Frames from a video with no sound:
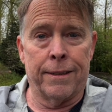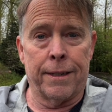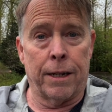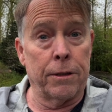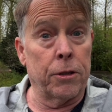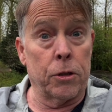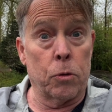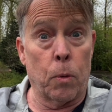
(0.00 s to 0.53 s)

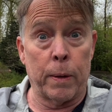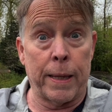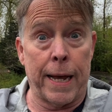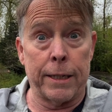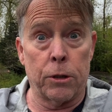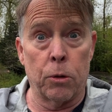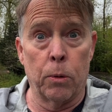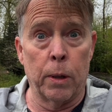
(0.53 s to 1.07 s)
tells us what
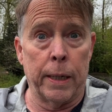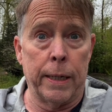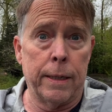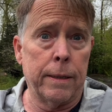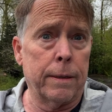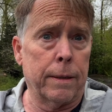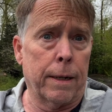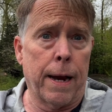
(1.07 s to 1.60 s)
that tool
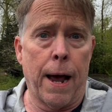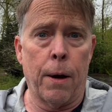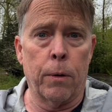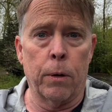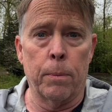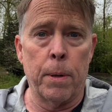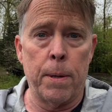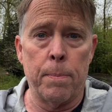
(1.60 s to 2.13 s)
is and how
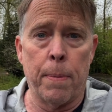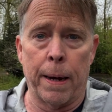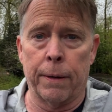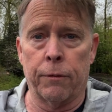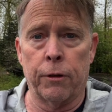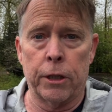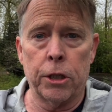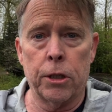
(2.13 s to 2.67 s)
it'll be
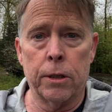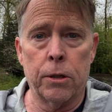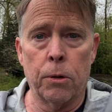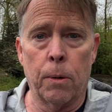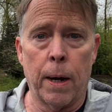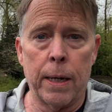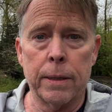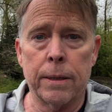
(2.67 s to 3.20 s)
beneficial
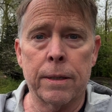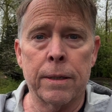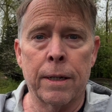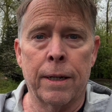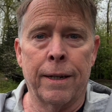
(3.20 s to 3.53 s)
to us.